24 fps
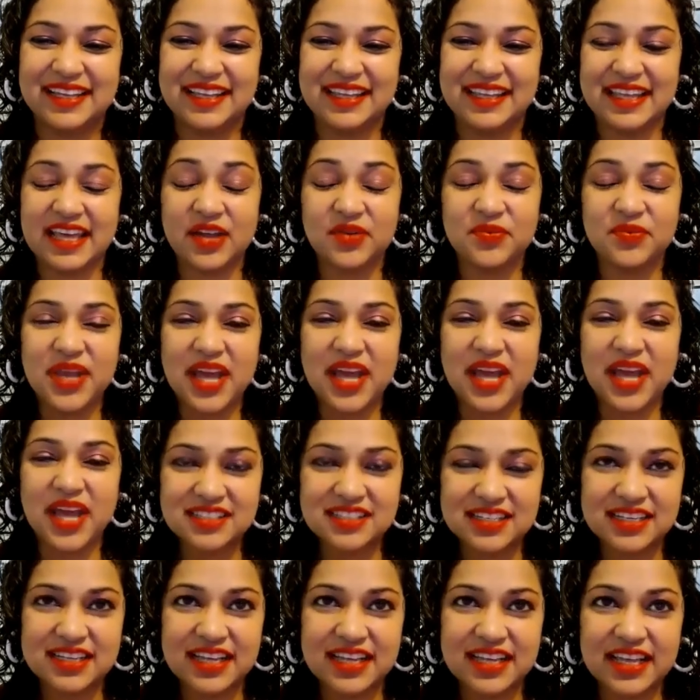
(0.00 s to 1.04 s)
Yeah, and we
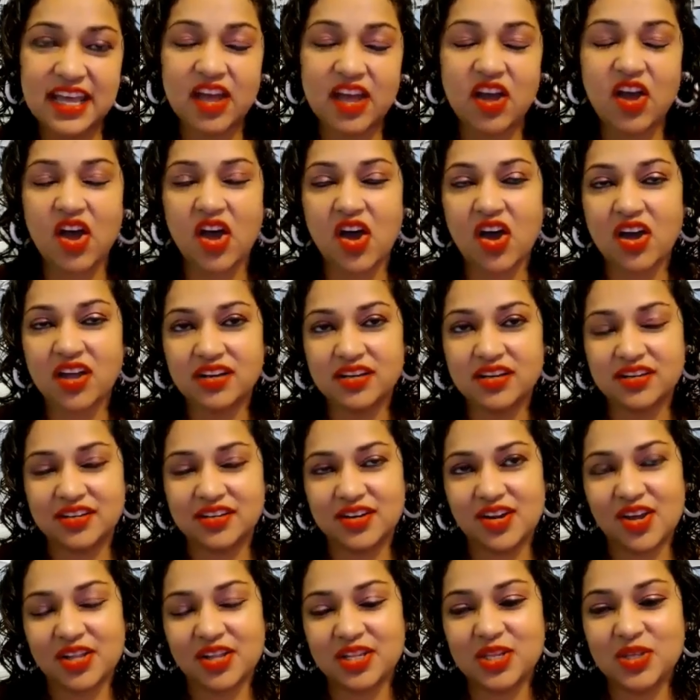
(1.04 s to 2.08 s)
actually,
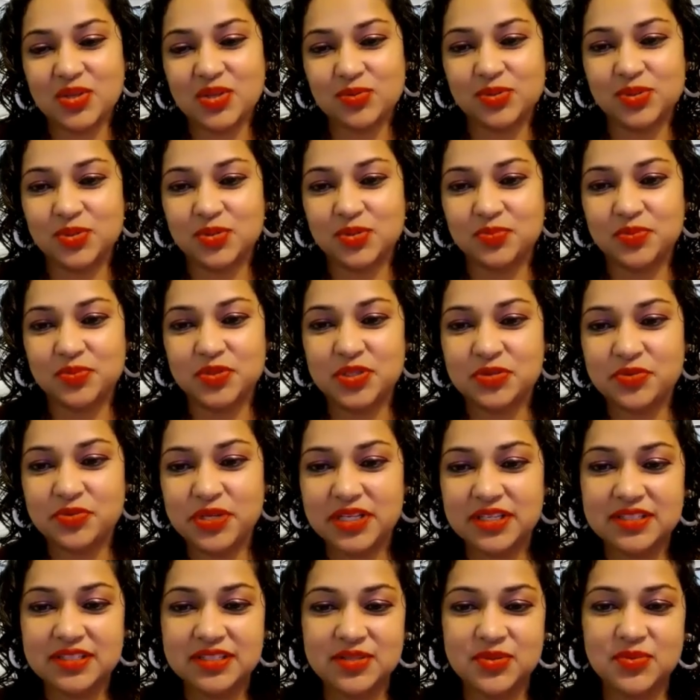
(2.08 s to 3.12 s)
on the YouTube
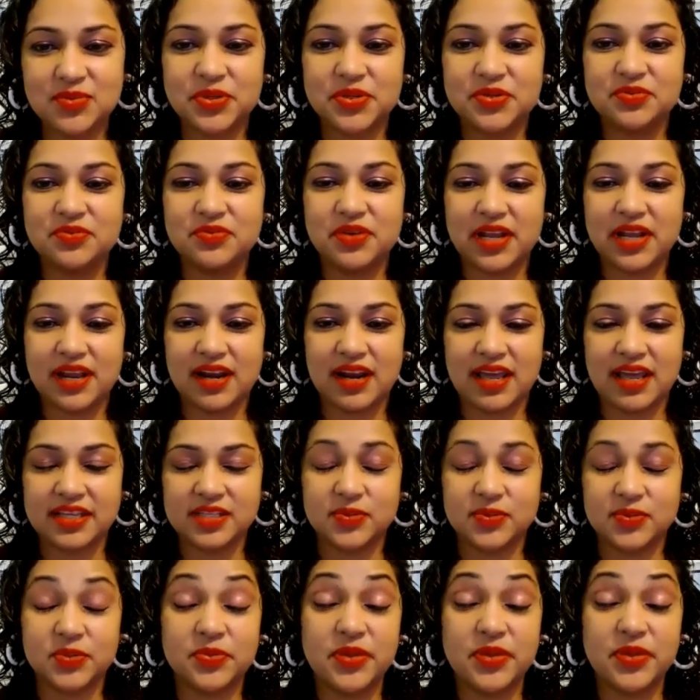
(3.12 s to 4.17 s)
series, you wouldn't
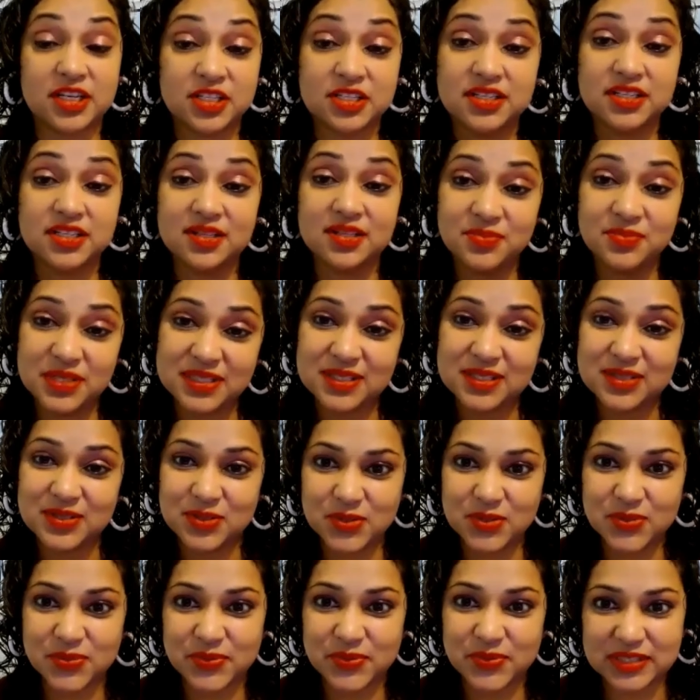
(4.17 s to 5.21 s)
realize, but we actually didn't meet in
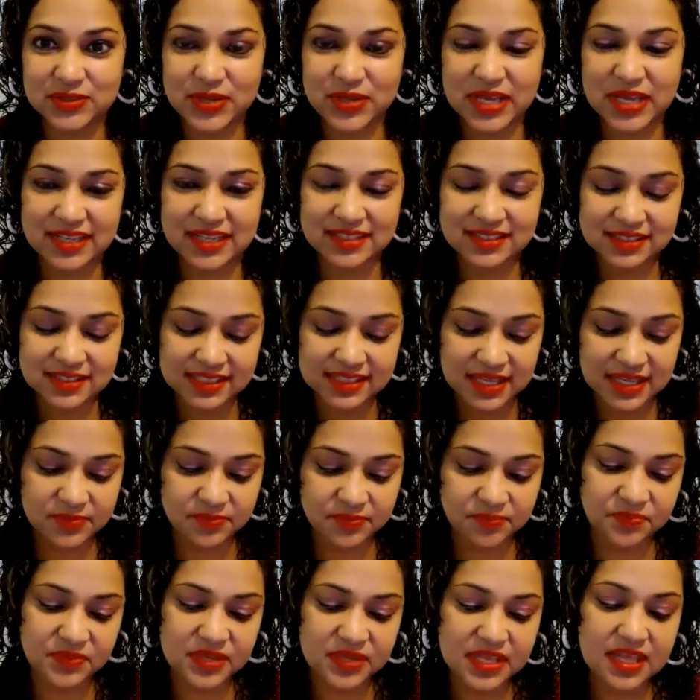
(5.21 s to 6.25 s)
2 weeks. We had to
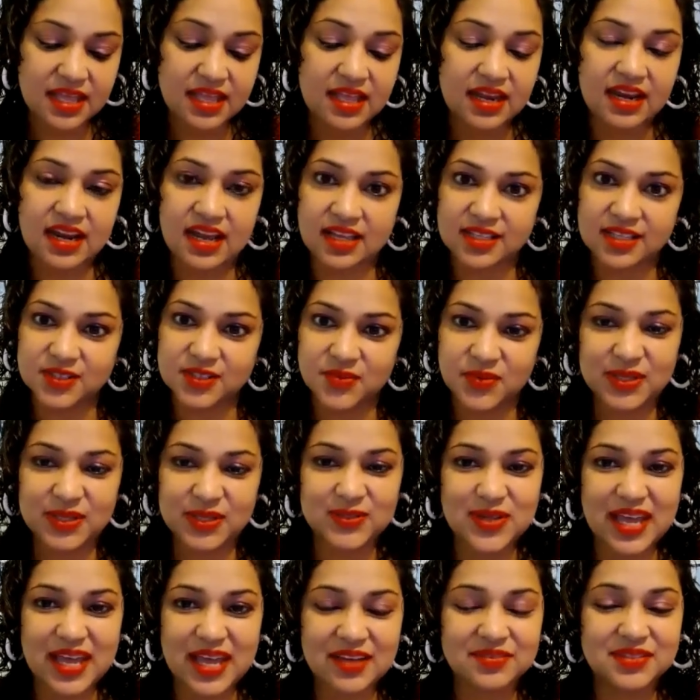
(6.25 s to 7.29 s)
skip last week,
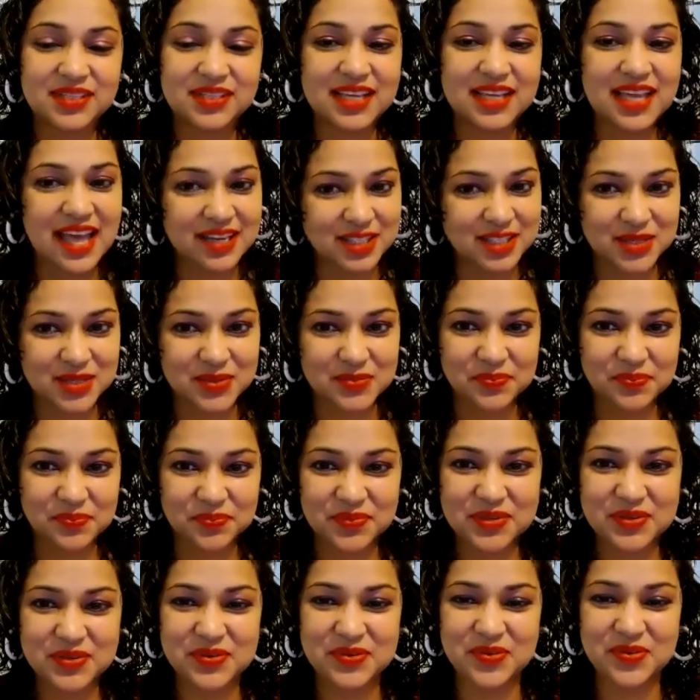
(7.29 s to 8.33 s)
so I have to catch up
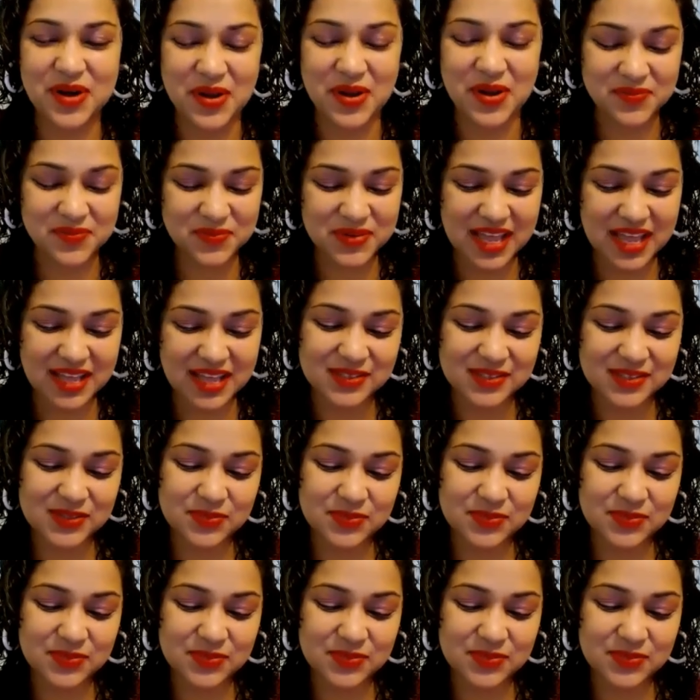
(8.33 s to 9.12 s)
from last